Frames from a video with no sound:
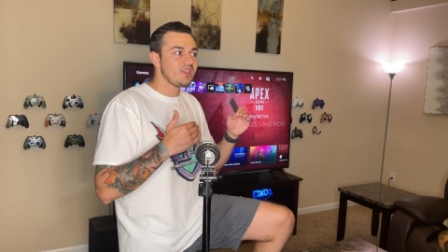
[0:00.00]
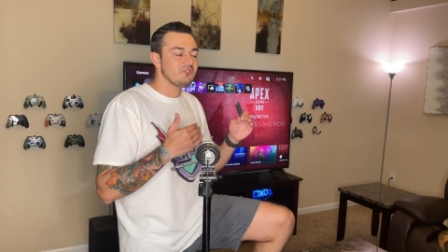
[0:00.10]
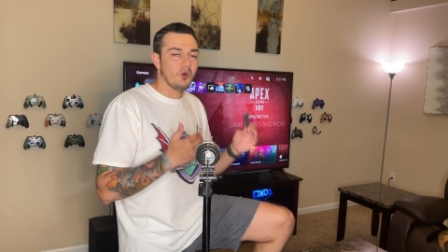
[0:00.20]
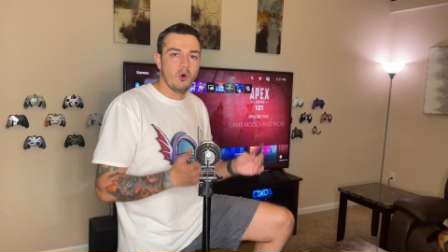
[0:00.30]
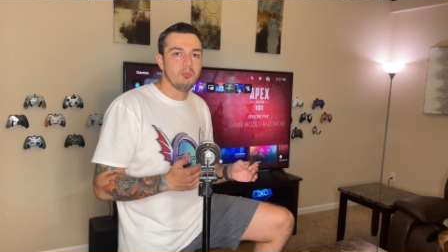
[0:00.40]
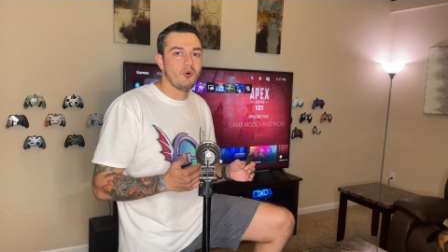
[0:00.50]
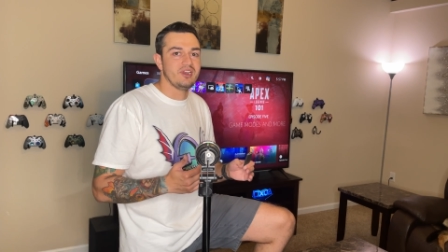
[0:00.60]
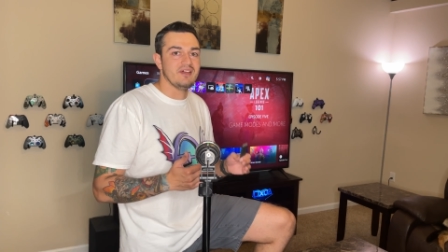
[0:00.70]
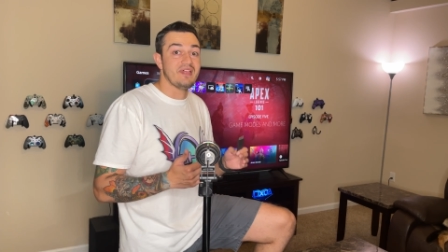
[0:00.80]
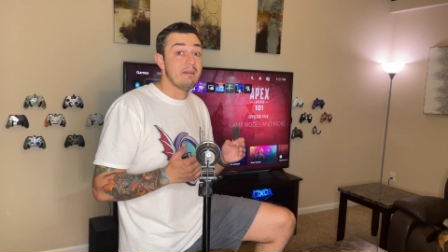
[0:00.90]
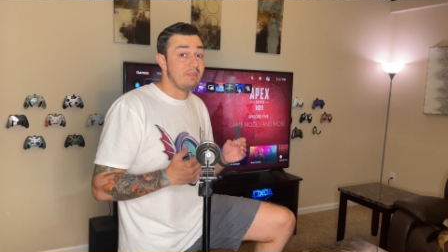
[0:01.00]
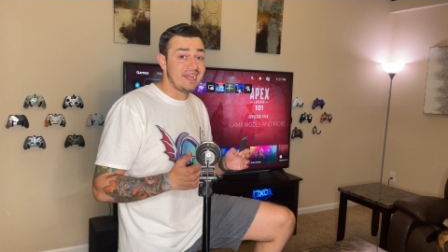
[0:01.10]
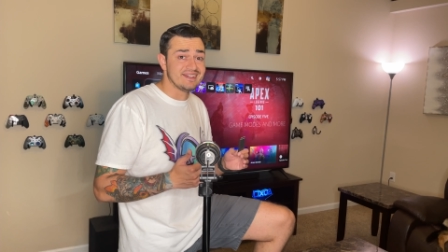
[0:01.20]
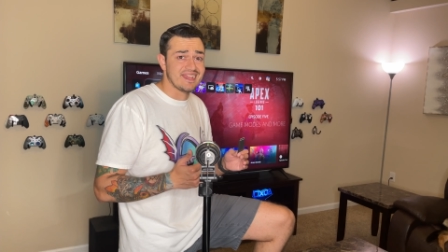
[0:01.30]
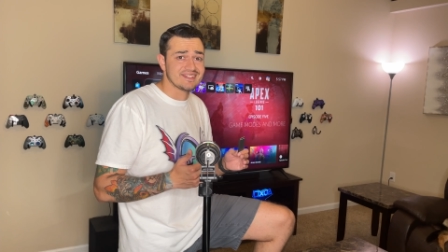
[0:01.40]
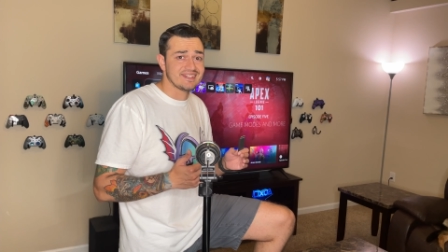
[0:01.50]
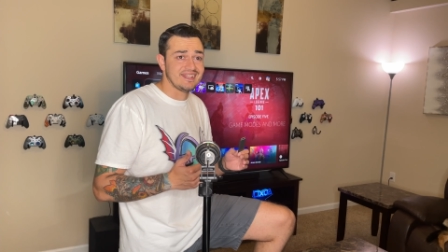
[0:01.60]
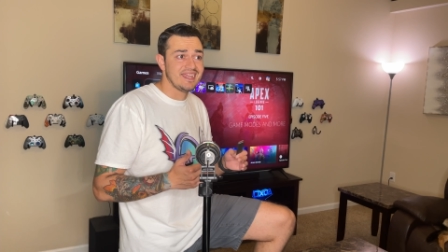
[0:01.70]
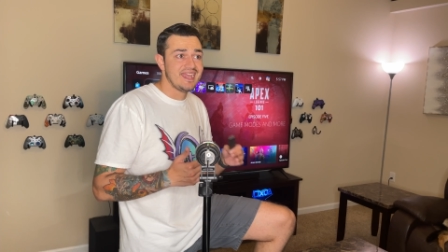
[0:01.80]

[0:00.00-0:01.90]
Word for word: the whole point of that beta testing,